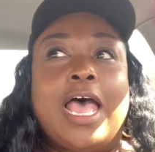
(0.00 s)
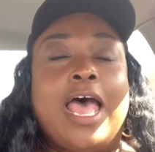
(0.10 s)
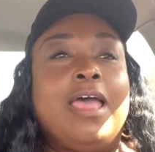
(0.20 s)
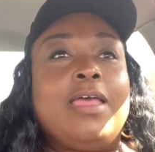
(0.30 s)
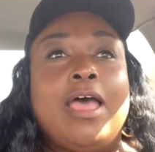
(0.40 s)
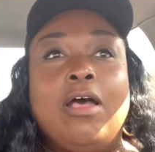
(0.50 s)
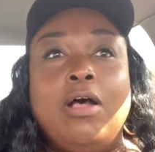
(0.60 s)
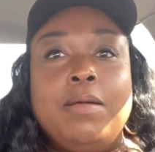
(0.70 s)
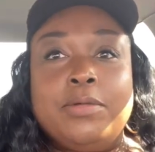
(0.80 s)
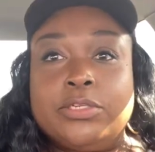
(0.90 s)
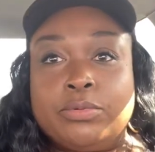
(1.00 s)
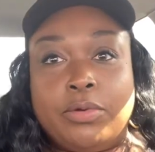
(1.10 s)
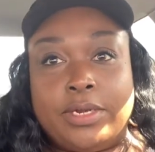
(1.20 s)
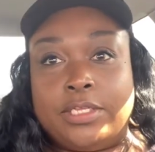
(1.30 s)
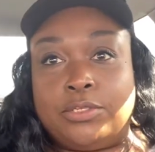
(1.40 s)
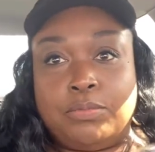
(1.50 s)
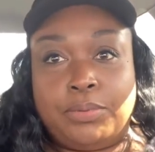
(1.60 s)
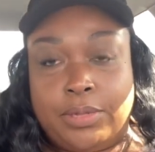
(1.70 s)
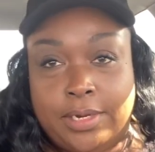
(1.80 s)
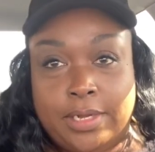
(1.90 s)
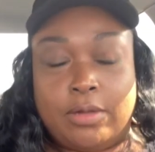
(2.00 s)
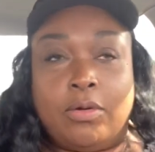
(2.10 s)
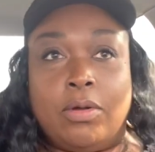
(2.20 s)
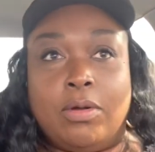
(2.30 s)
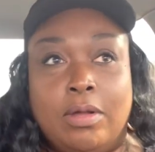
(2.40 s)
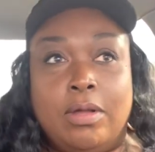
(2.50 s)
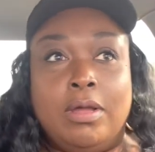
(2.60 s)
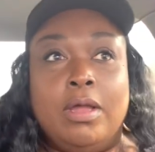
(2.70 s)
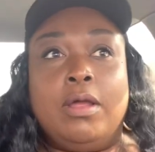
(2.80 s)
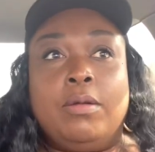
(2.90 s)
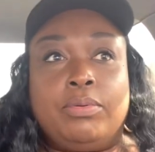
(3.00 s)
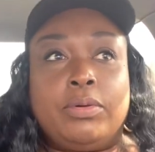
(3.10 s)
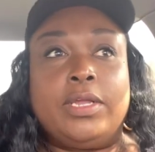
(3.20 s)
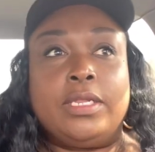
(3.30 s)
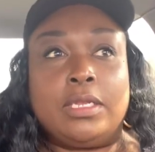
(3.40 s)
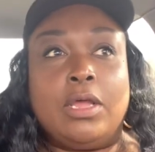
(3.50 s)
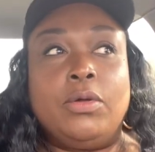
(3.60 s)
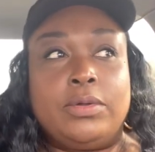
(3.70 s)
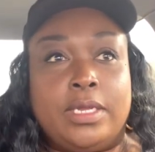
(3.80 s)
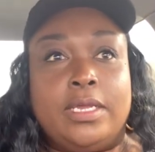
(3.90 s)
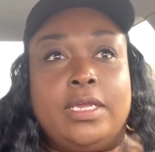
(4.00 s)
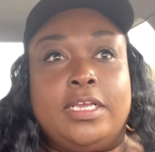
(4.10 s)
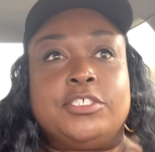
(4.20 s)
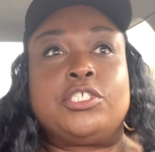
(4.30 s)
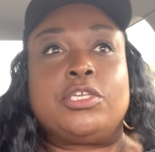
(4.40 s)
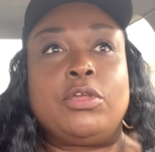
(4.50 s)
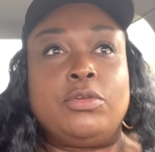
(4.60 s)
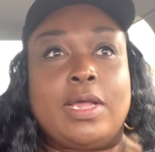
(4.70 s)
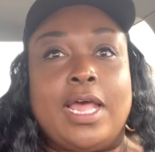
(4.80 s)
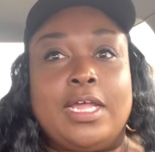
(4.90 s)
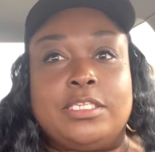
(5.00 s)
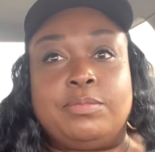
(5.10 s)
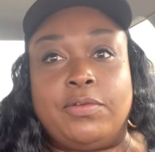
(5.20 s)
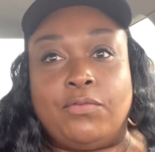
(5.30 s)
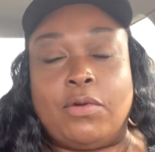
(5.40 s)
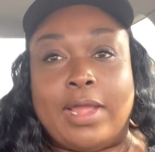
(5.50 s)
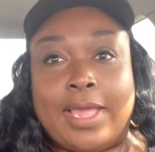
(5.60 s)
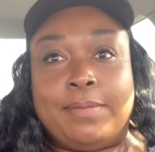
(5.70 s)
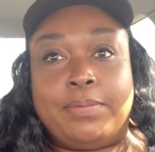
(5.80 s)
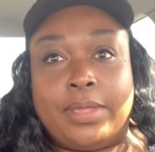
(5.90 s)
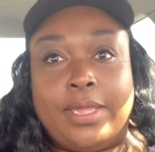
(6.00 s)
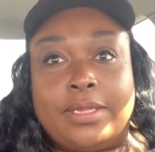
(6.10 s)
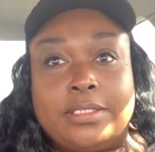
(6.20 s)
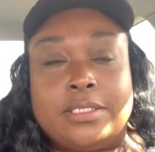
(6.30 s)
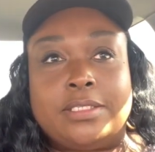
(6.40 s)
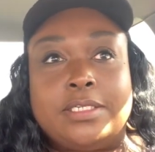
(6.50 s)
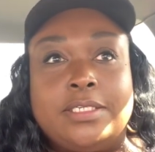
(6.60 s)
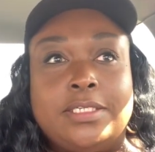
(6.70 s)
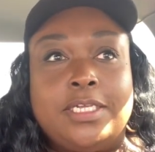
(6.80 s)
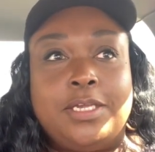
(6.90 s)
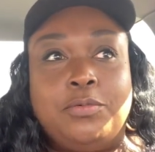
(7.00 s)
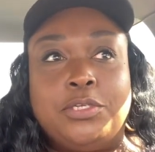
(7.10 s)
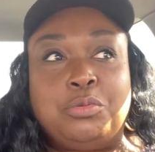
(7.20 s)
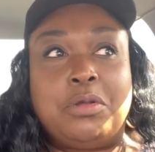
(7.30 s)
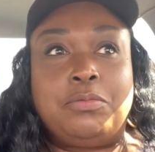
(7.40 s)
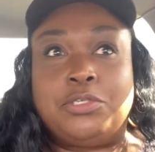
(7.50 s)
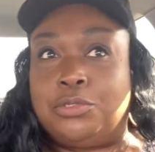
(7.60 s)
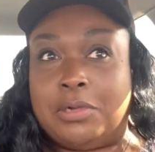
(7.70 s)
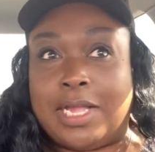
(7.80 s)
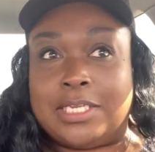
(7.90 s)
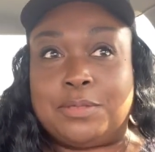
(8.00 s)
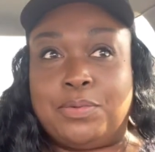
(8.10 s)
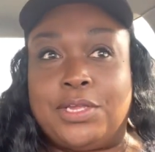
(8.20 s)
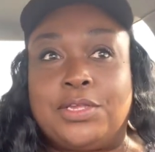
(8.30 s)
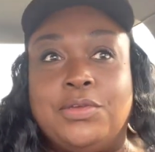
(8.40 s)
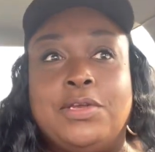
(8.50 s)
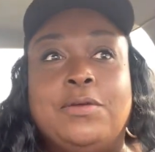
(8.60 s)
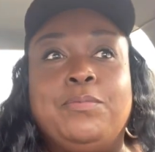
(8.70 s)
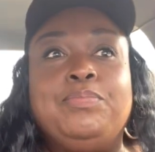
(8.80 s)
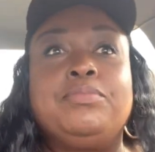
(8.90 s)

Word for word: I, I almost wanted to put it preloaded and show you guys before I picked to see which one would you guys pick, you know?